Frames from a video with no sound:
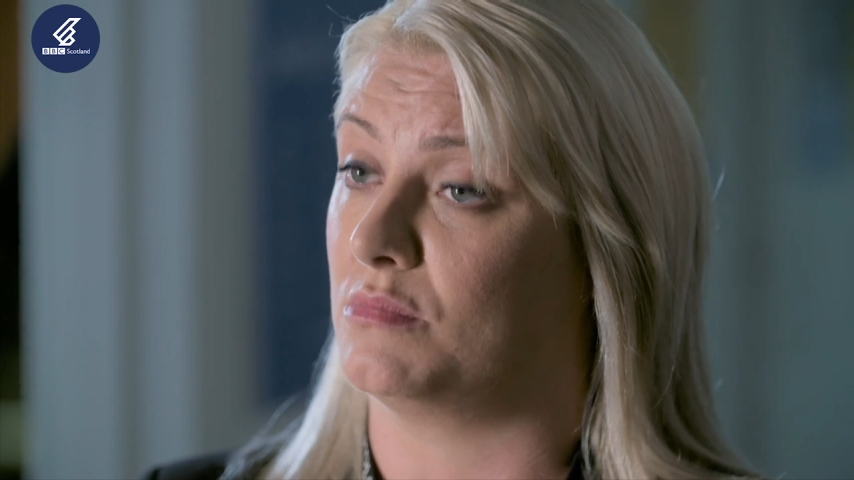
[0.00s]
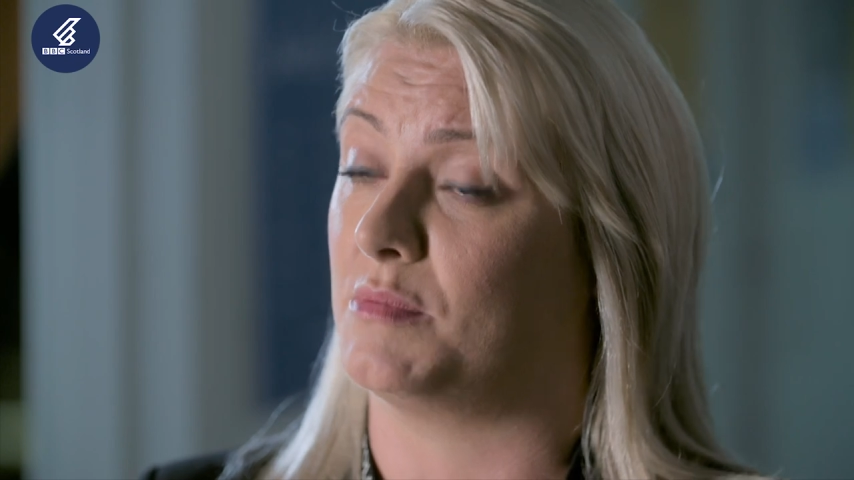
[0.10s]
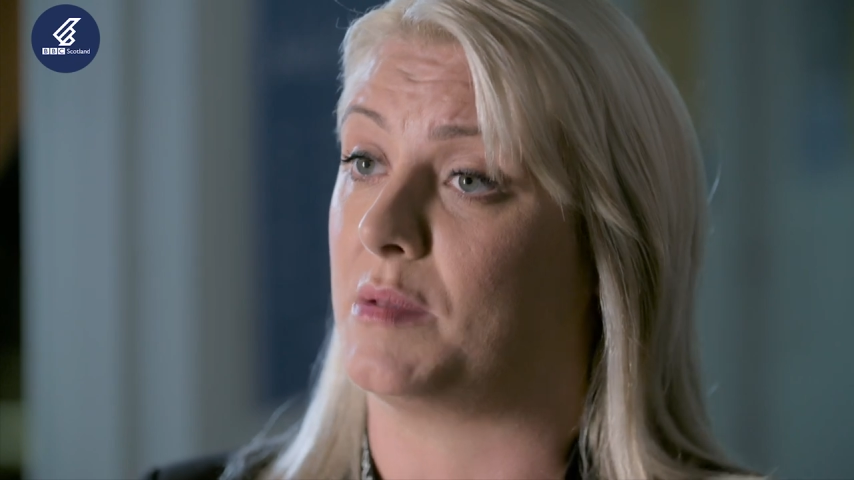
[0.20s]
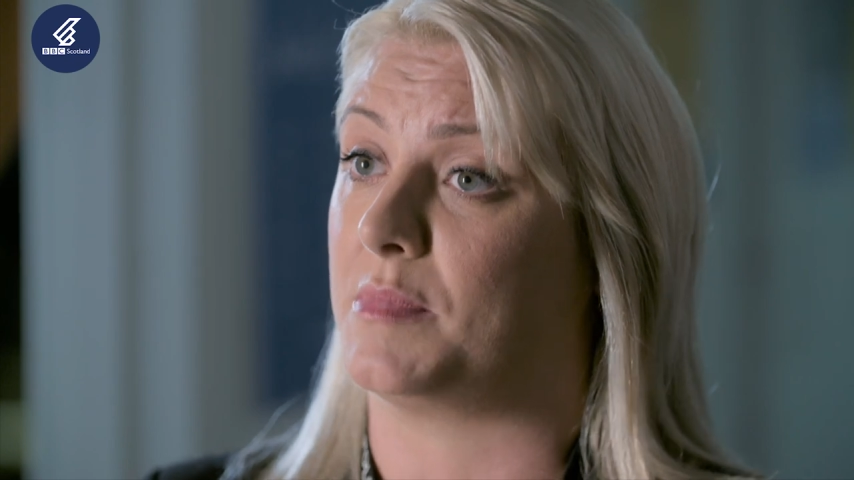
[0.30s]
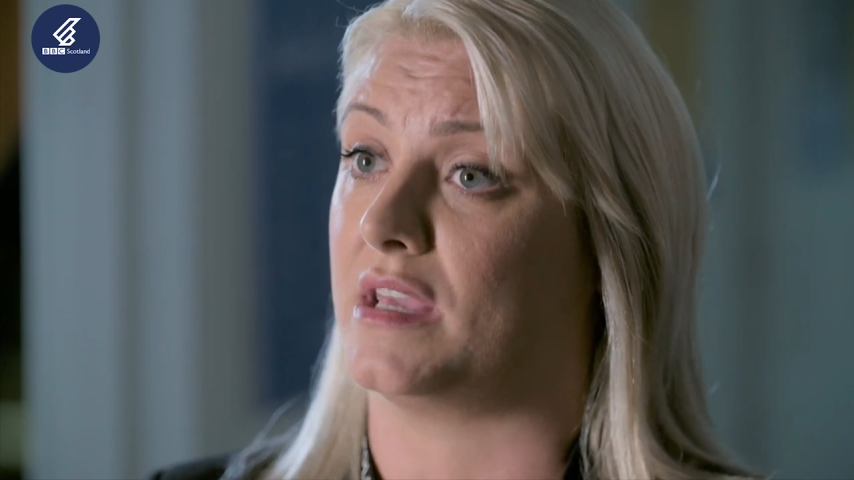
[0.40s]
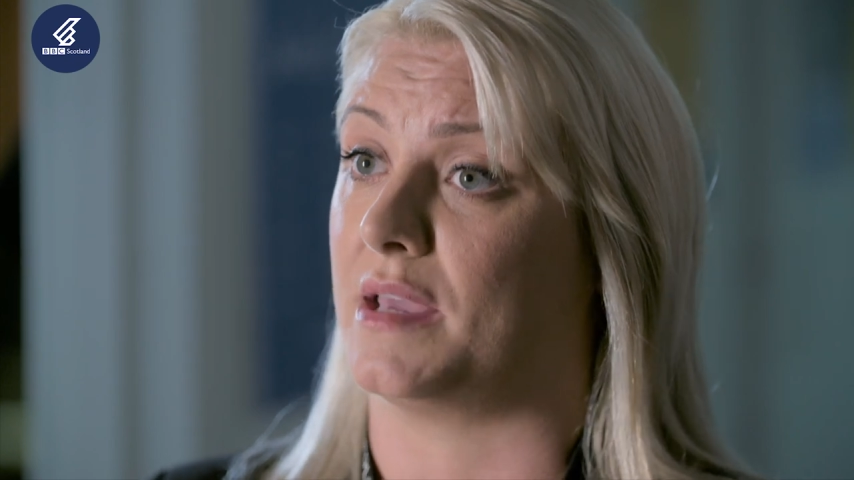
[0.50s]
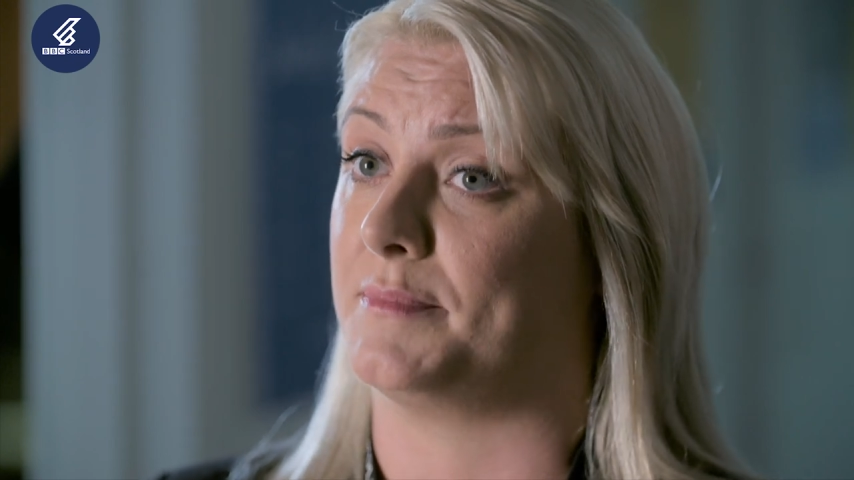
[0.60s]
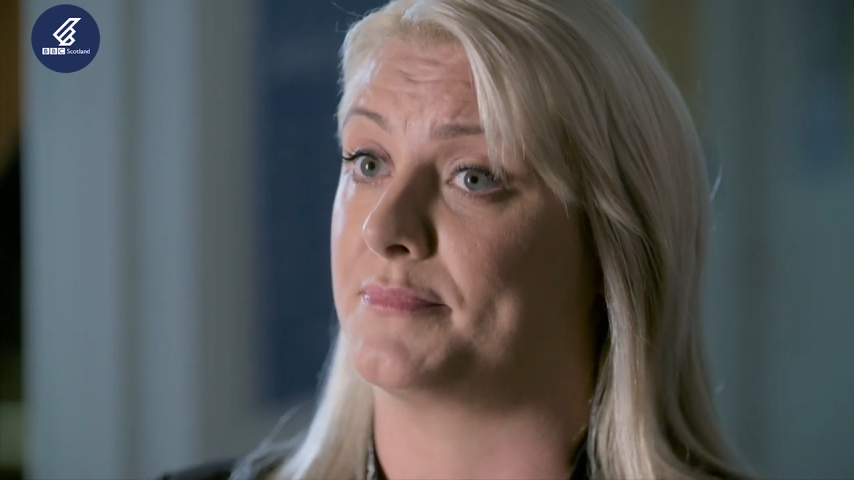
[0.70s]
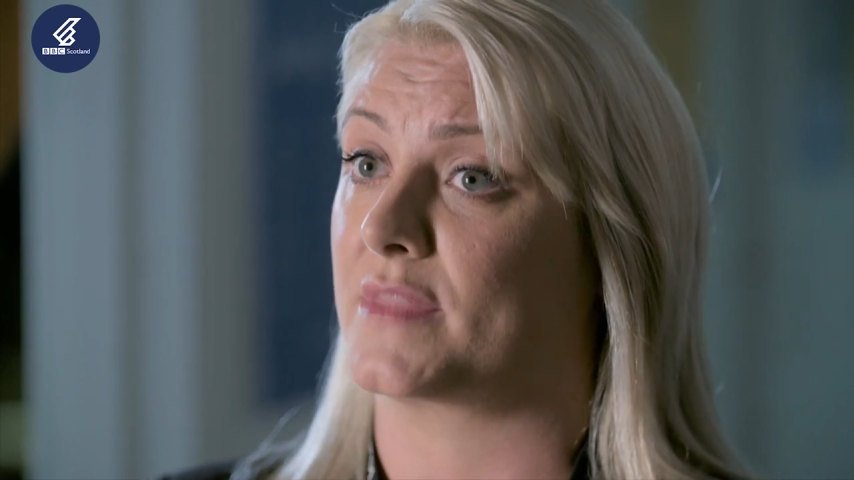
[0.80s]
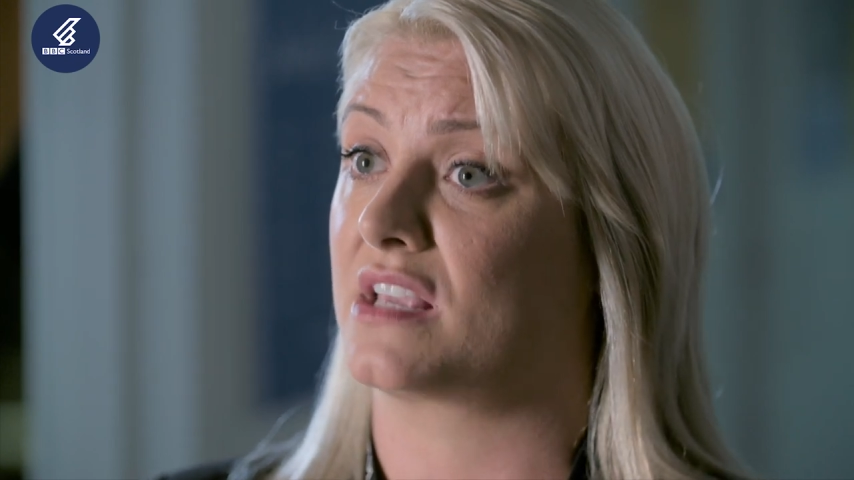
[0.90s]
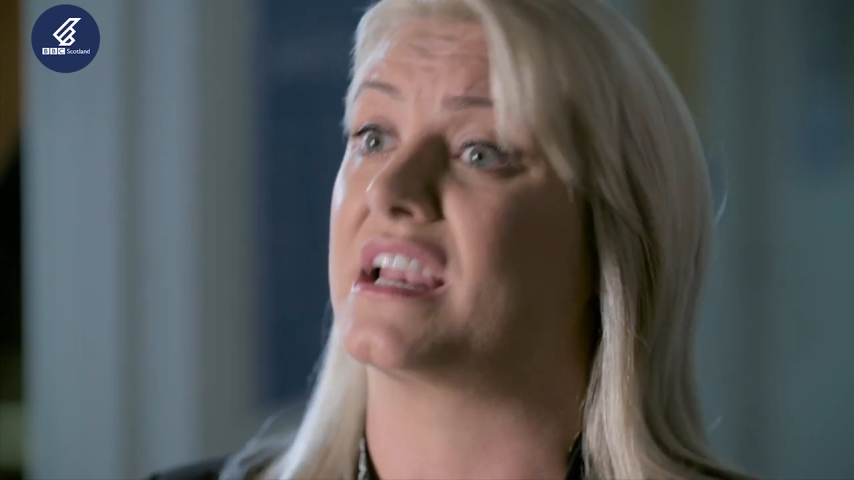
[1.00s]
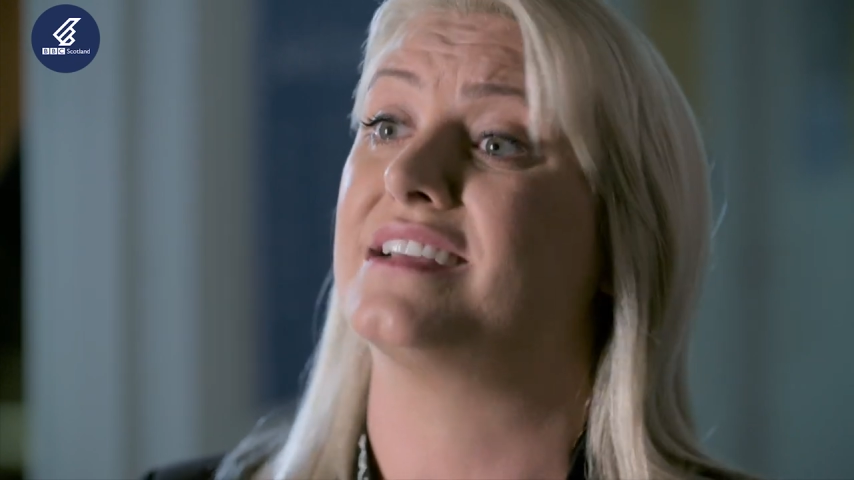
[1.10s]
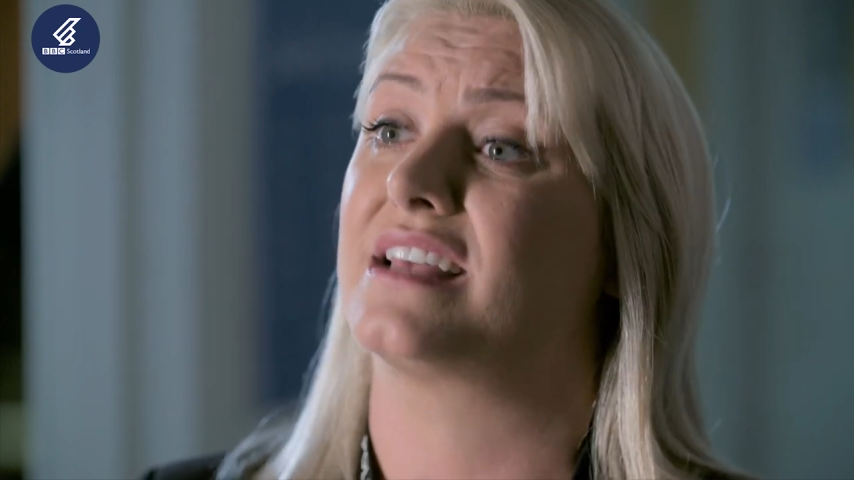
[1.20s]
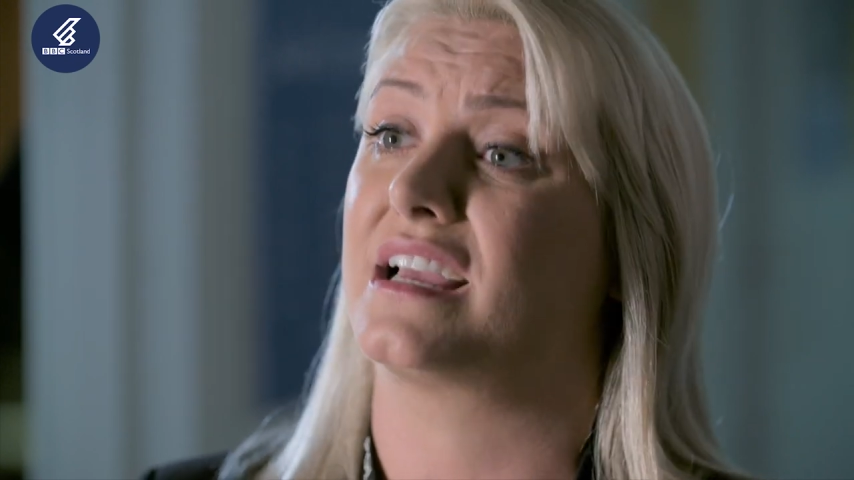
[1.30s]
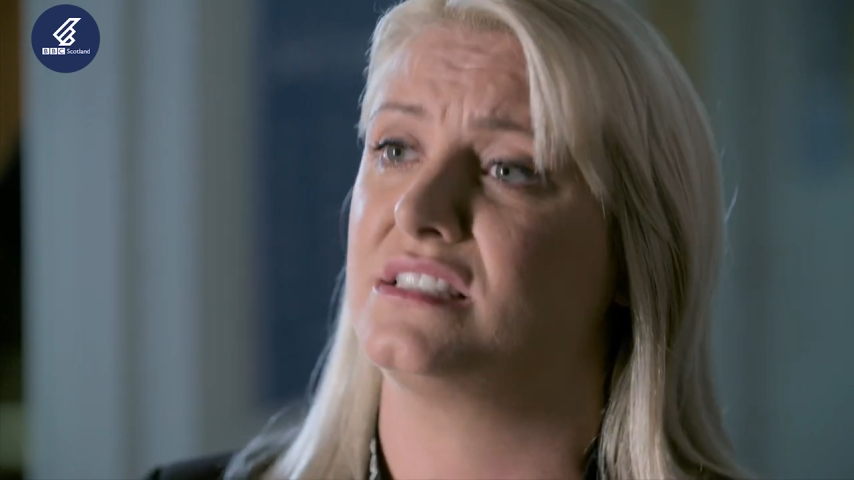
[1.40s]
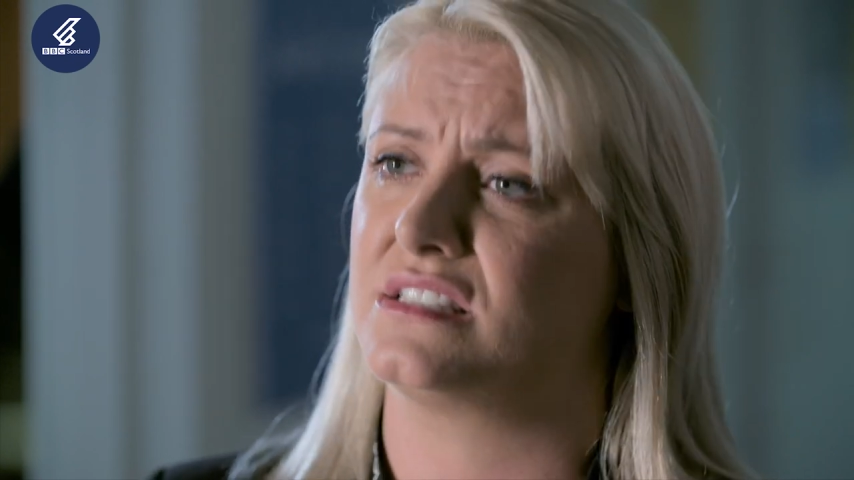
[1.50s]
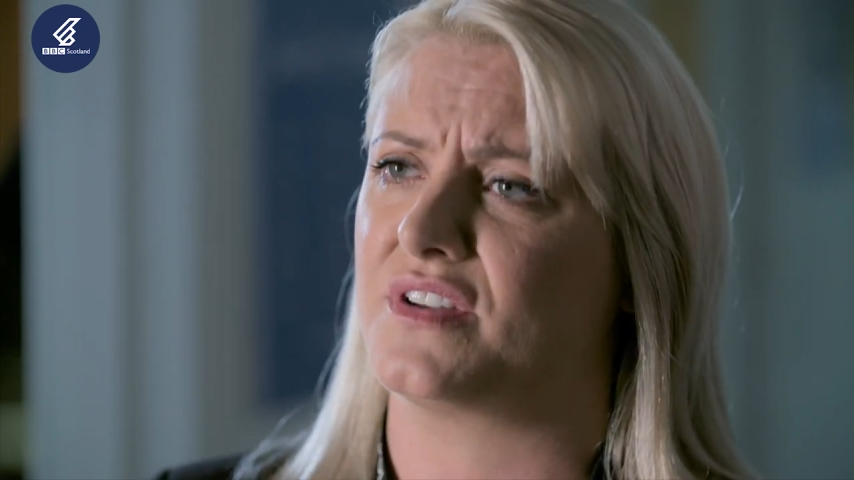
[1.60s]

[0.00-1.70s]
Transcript: we might be um, criticised